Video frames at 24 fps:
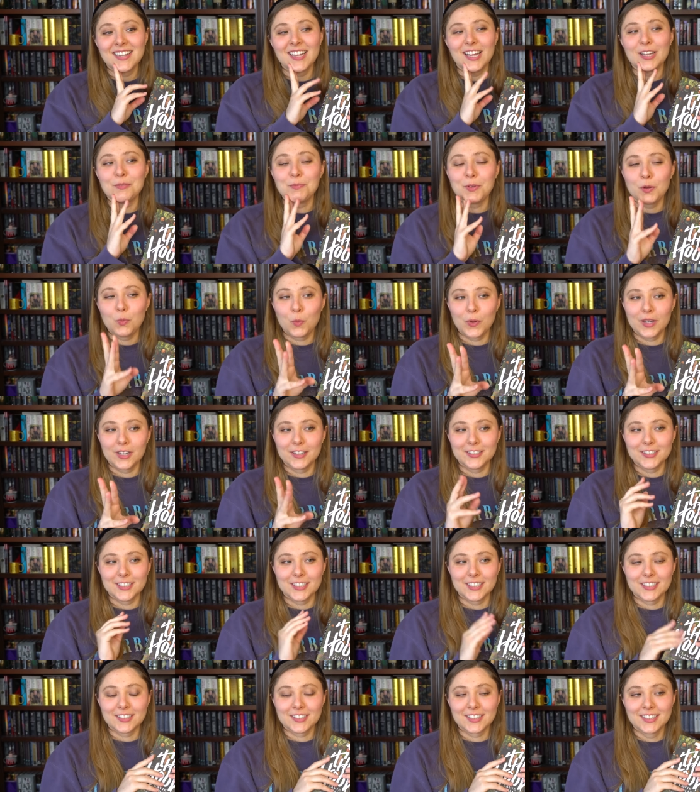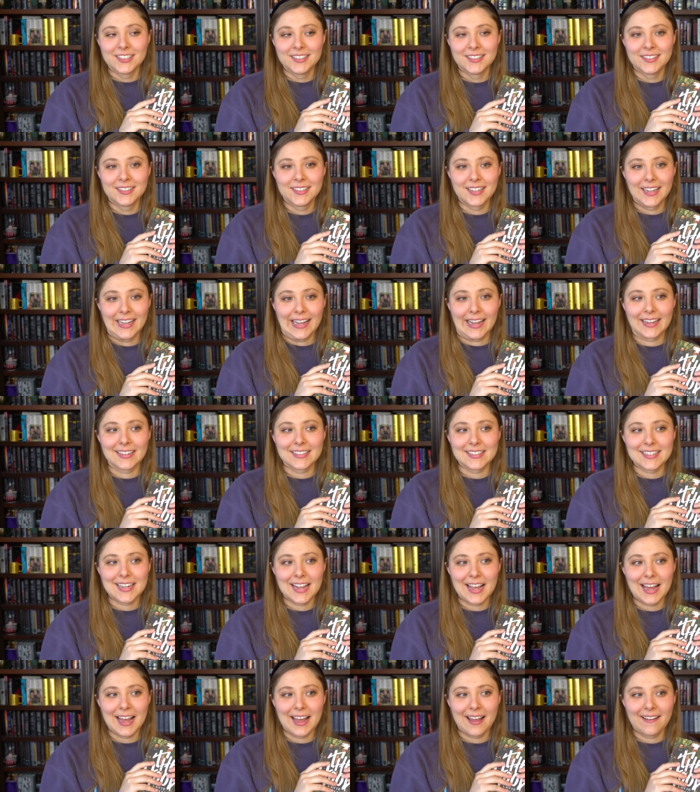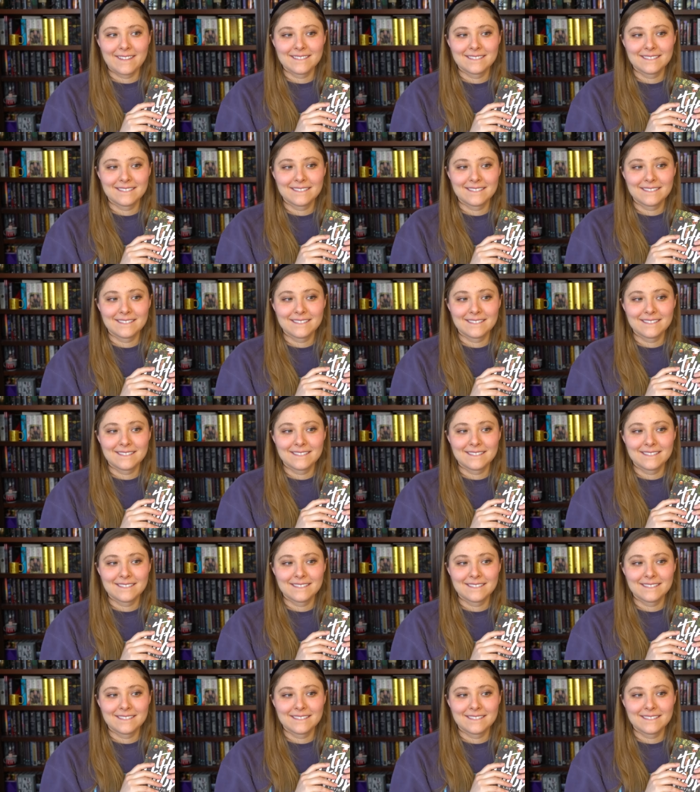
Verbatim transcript: and bewildered. And yeah.